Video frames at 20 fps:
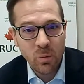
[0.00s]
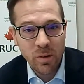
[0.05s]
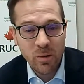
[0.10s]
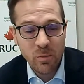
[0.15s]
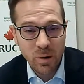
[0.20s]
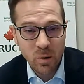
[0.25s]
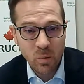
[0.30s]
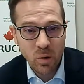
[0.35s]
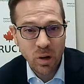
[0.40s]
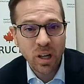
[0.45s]

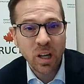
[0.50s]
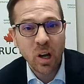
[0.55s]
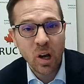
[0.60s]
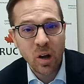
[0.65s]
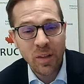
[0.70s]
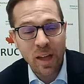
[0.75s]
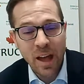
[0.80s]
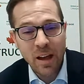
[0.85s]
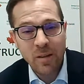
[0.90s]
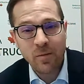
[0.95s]
we've been working
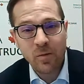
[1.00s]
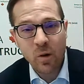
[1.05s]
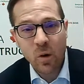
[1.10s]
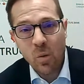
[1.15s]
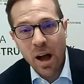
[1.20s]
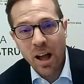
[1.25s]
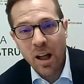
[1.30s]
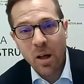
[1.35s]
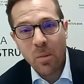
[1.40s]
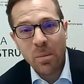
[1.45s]
on that for a
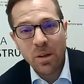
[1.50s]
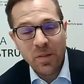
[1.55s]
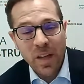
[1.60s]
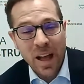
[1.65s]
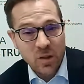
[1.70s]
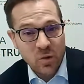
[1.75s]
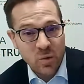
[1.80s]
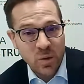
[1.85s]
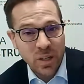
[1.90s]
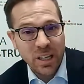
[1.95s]
while but
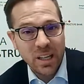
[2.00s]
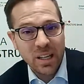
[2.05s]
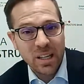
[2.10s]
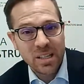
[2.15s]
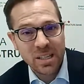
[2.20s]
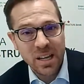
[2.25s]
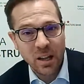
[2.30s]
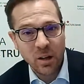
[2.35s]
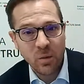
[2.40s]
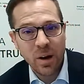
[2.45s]
that's really
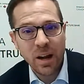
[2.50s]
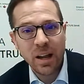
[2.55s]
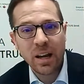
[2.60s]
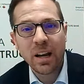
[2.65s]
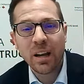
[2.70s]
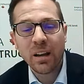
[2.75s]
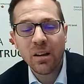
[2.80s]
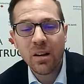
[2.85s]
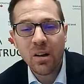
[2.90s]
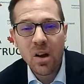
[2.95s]

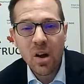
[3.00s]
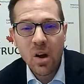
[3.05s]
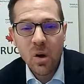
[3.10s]
accelerating